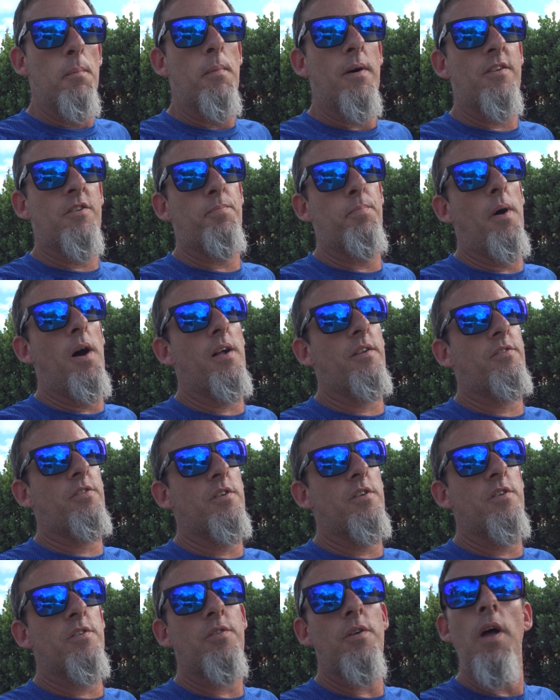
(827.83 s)
My
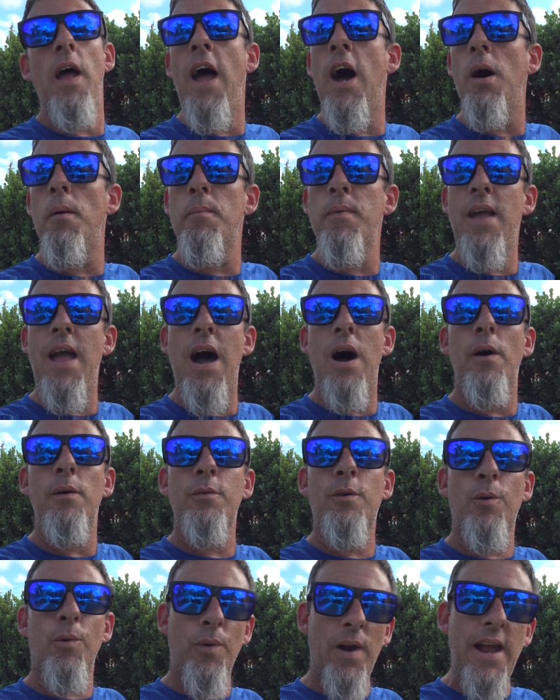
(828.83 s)
sponsors helped me
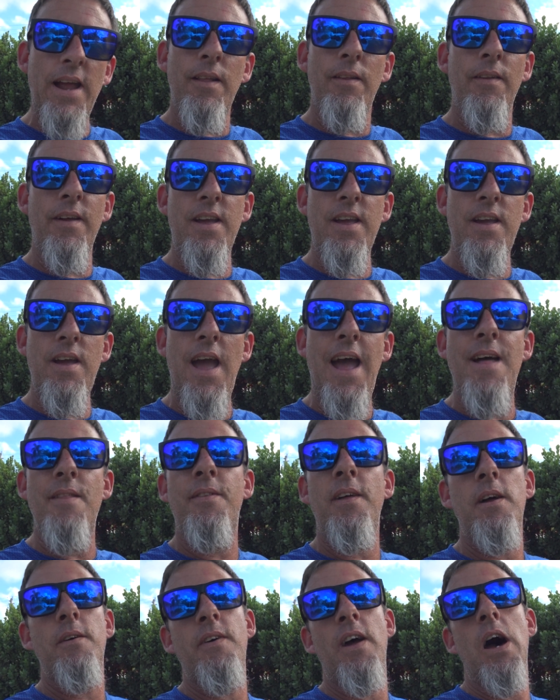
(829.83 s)
out greatly,
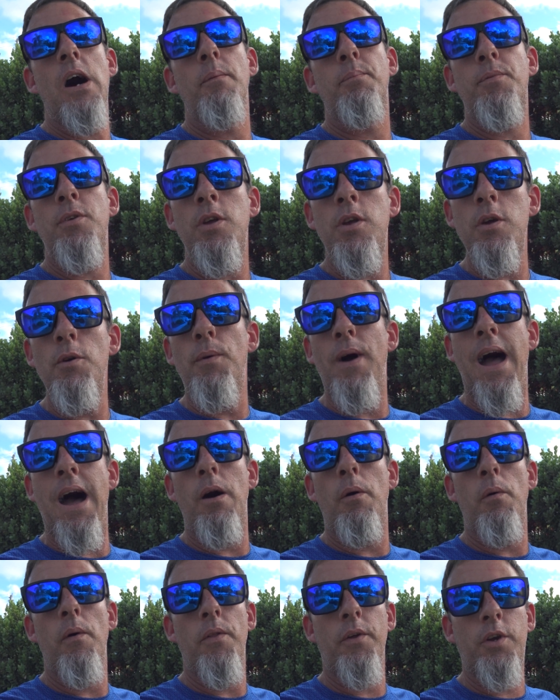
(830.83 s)
and they've helped you
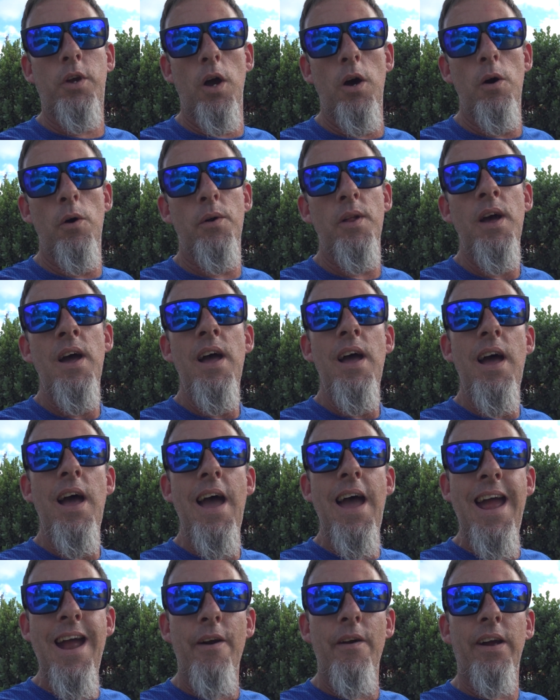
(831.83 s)
out with the code
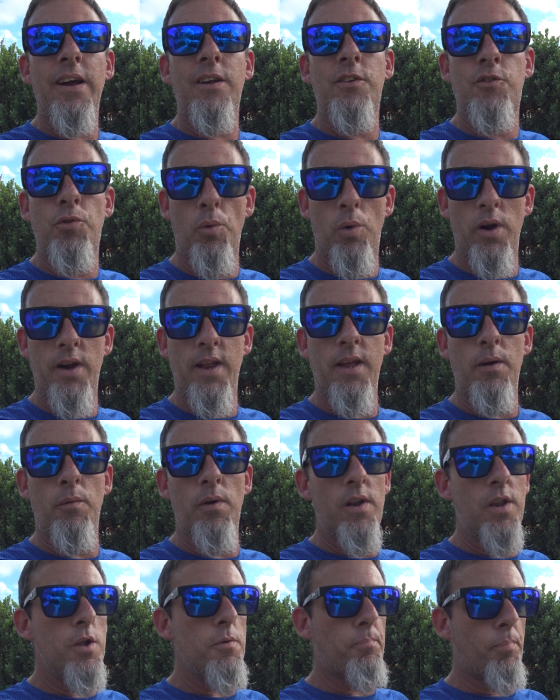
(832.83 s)
E R I C twenty.
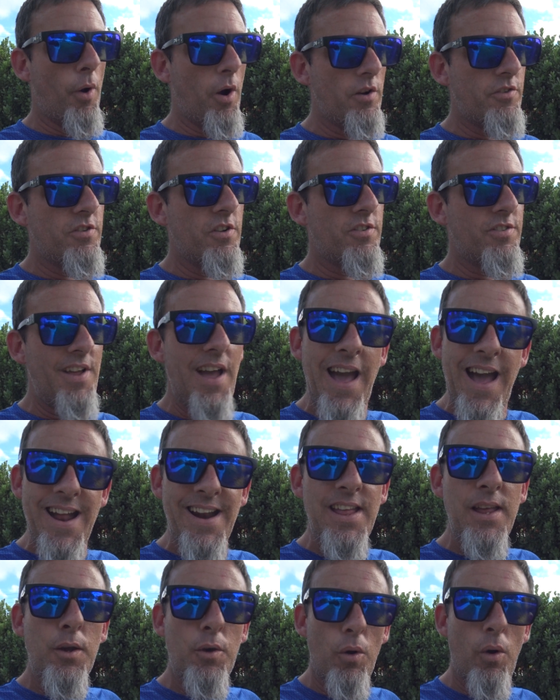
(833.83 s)
When you purchase
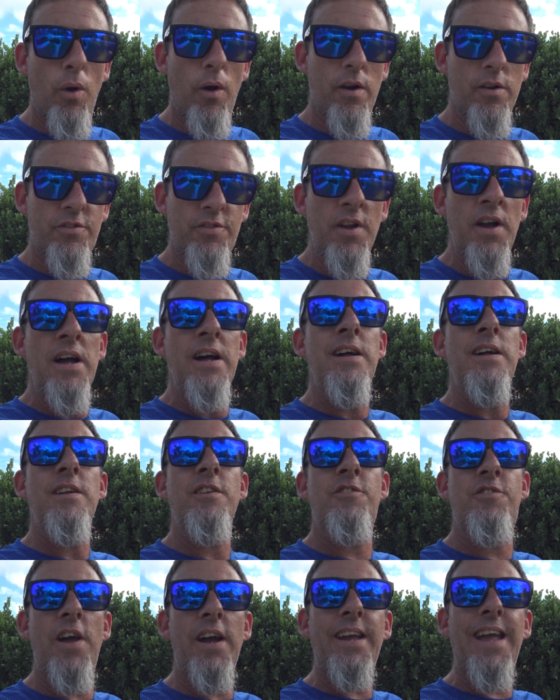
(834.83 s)
any course,
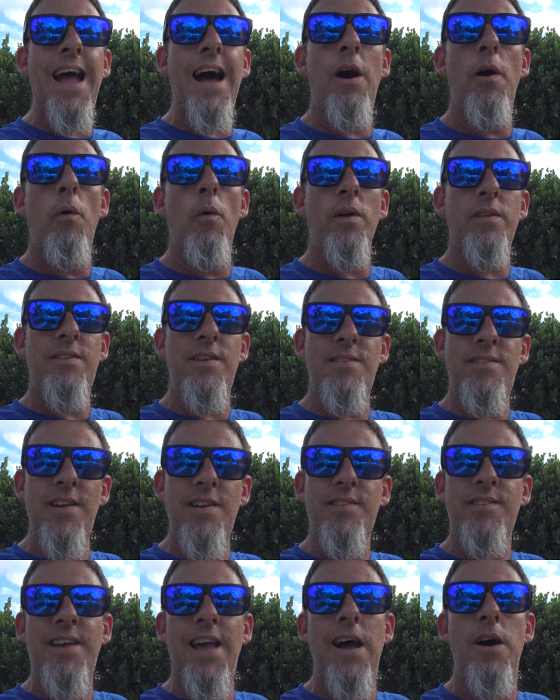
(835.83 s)
check out with the
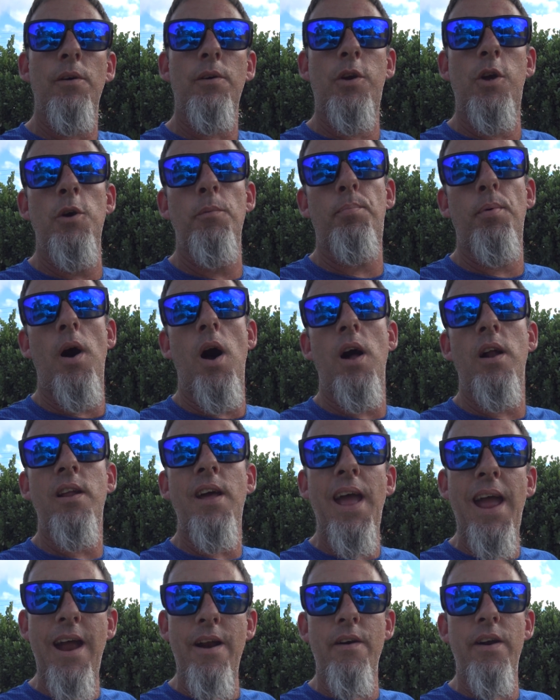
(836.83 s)
discount coupon E
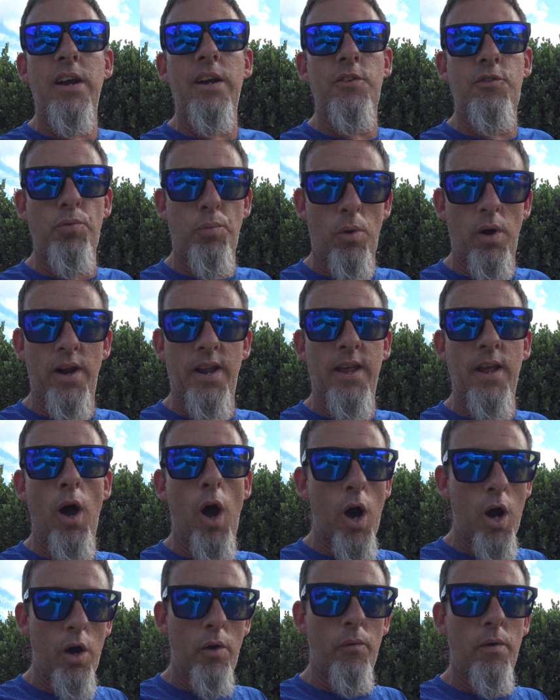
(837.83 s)
R I C twenty,
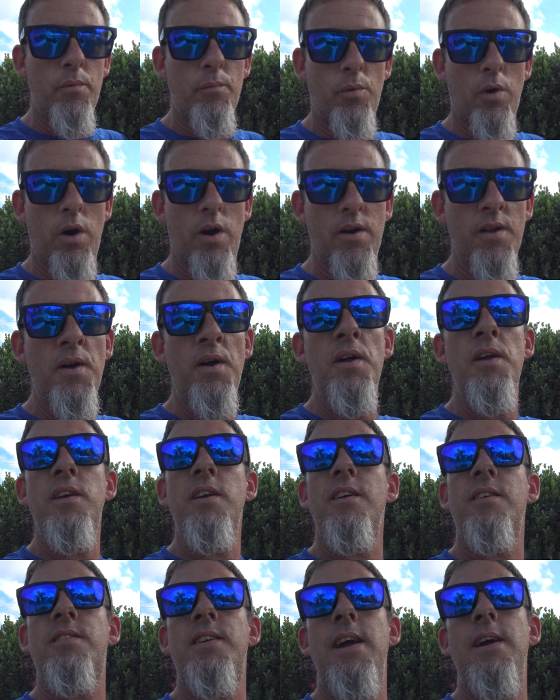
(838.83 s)
all one word,
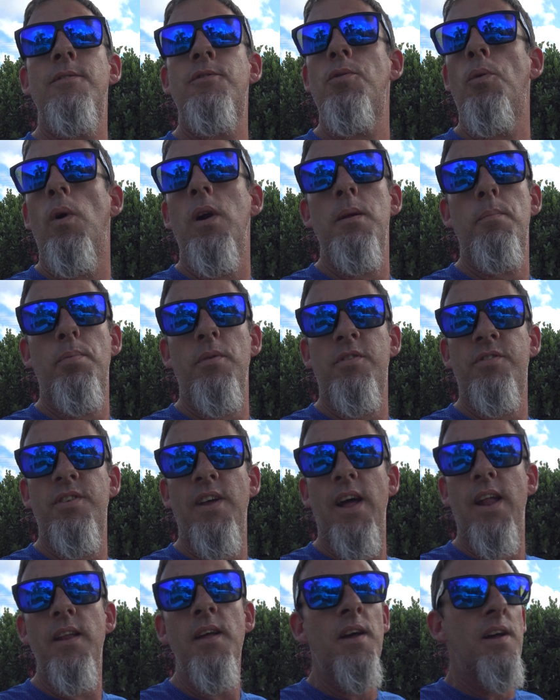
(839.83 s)
you save twenty
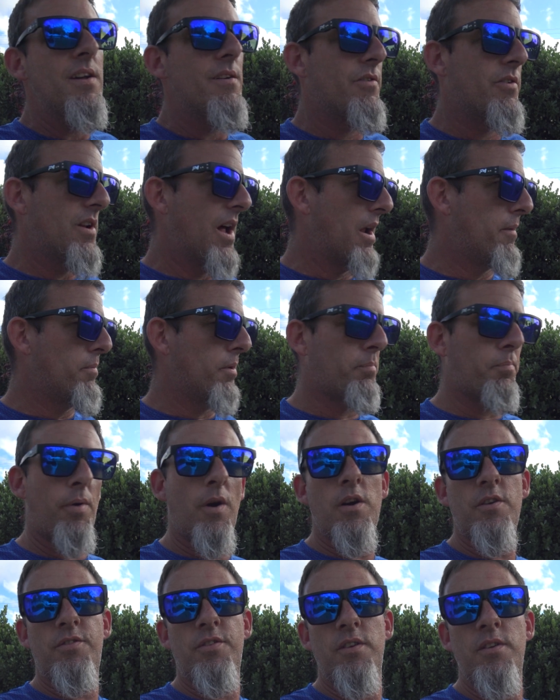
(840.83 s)
percent. If you're not a book
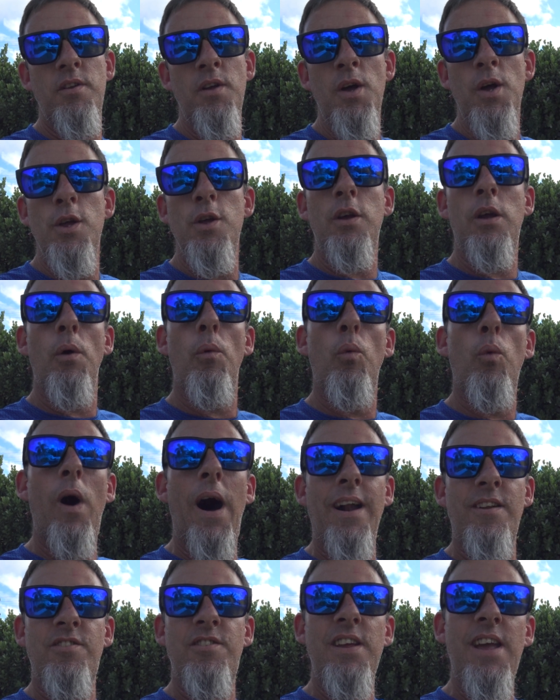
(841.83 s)
person, you can
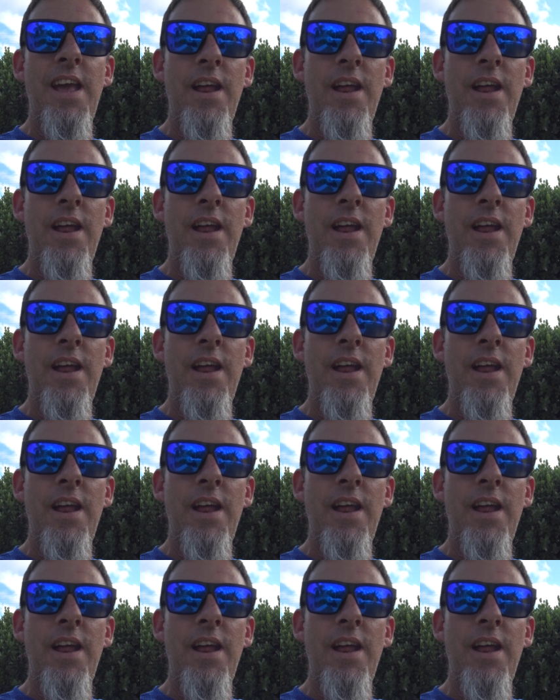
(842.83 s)
watch the